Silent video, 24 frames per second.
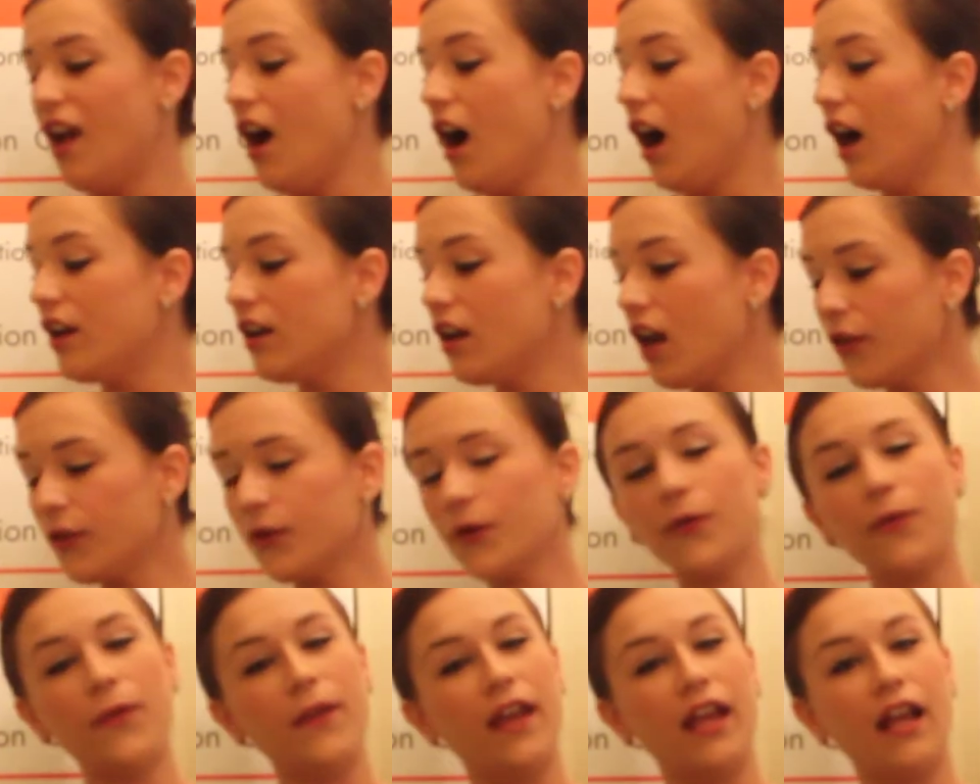
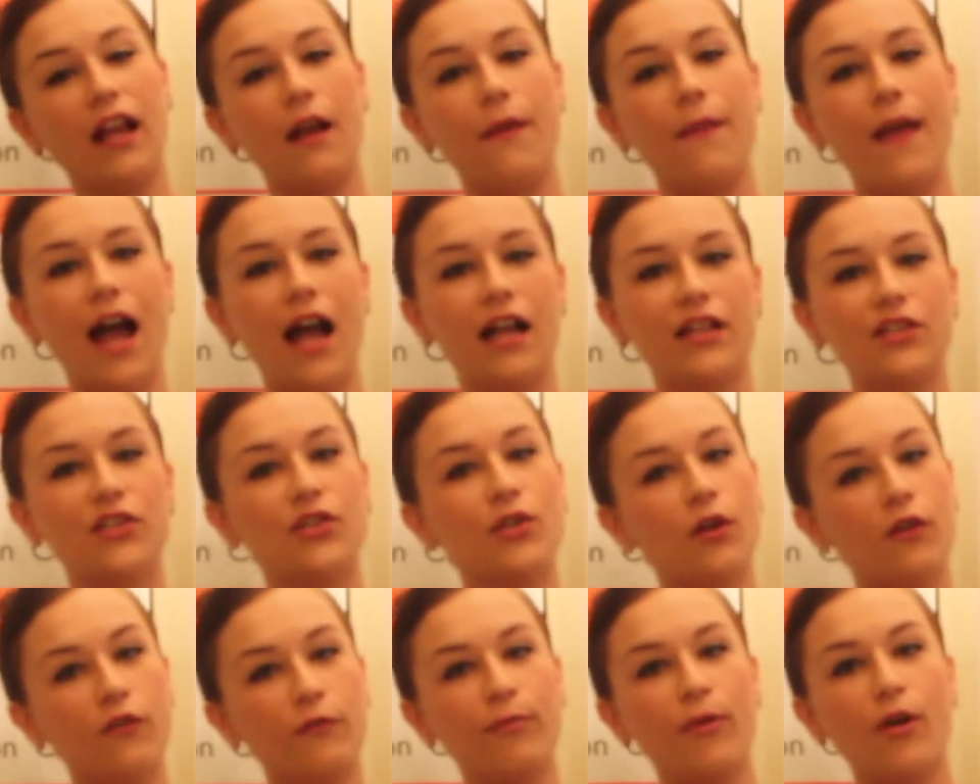Another thing that
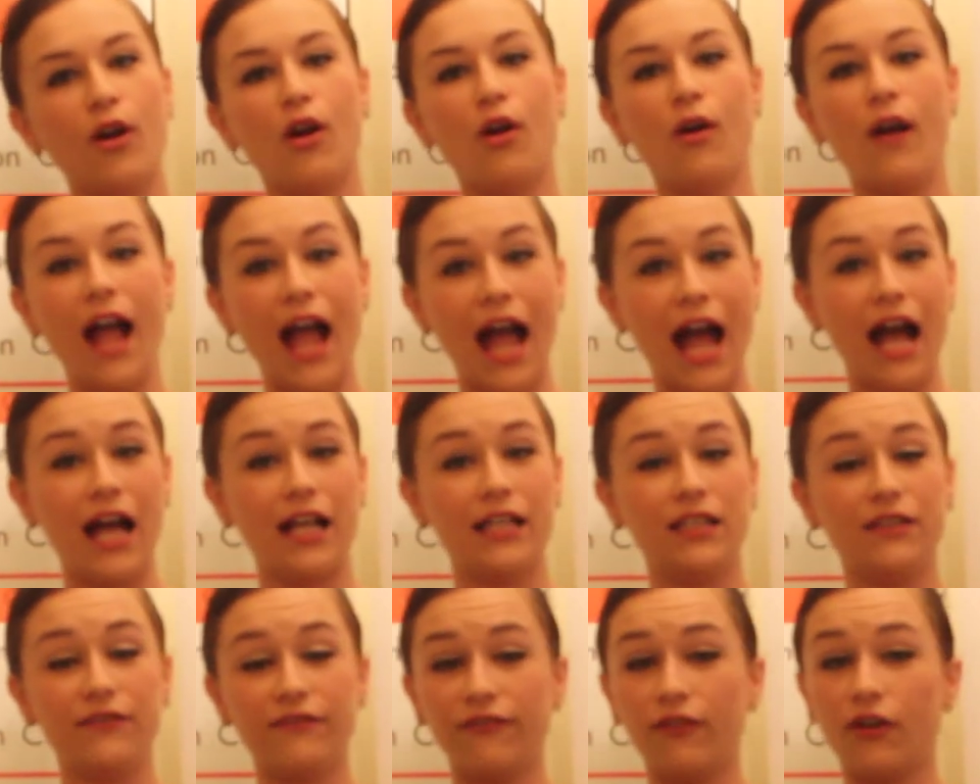SERVPRO
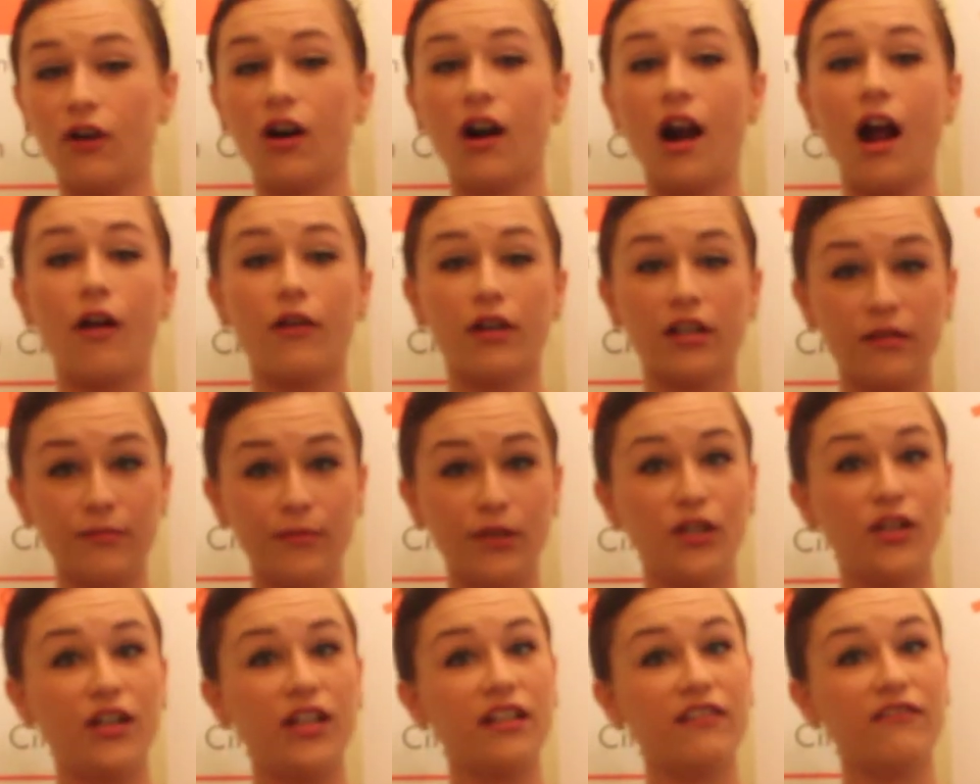has for our
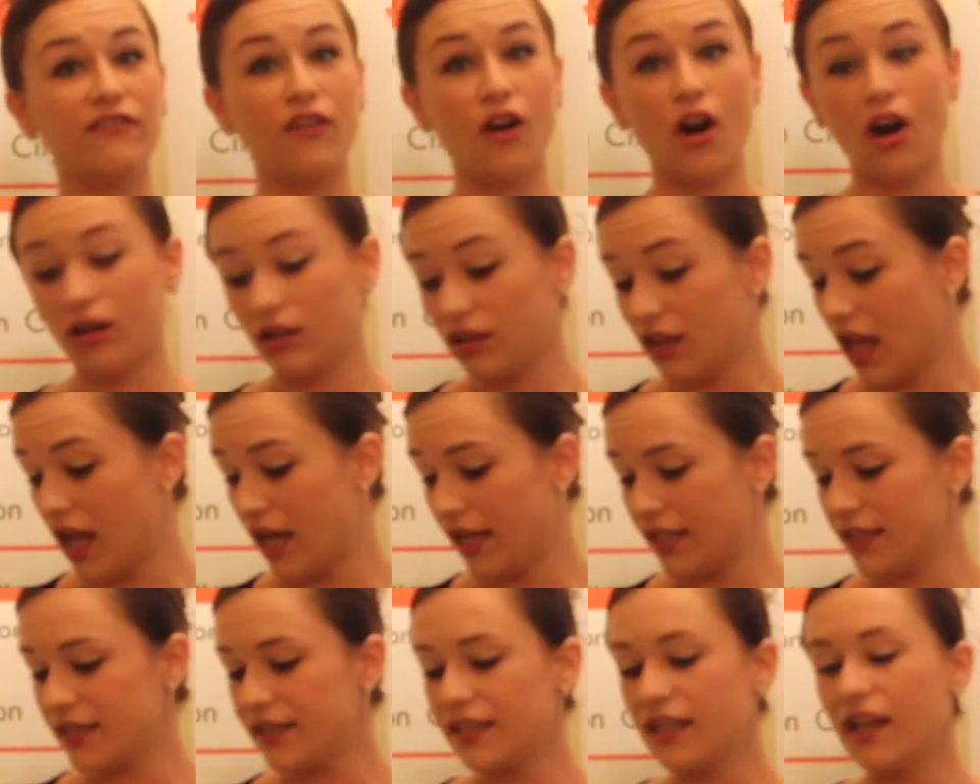community and for our
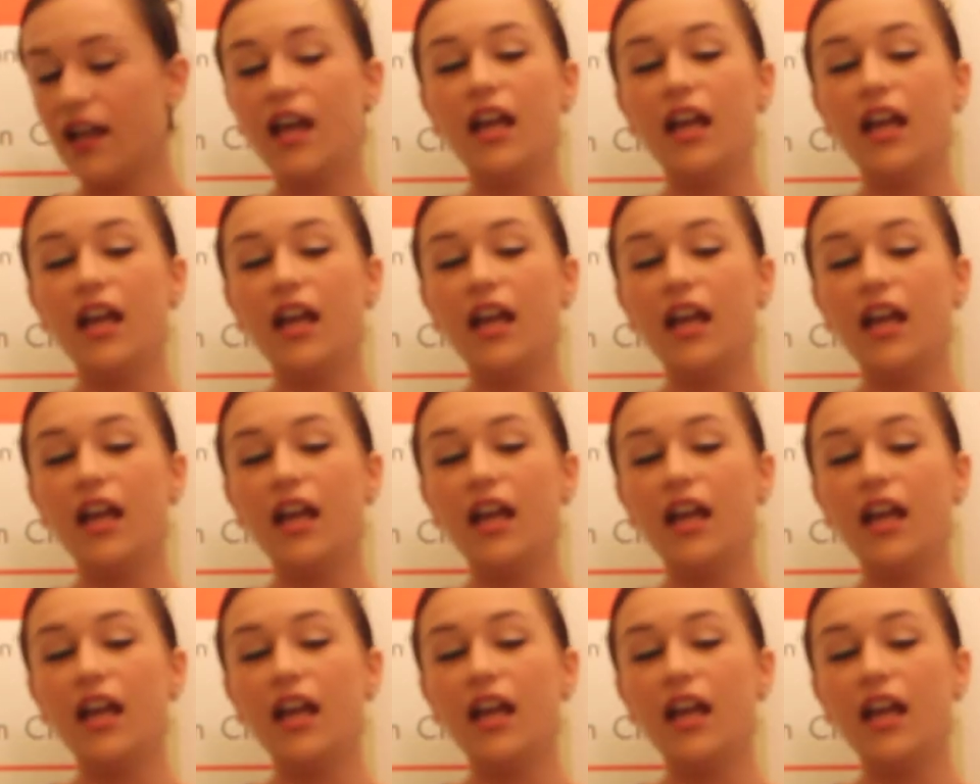clients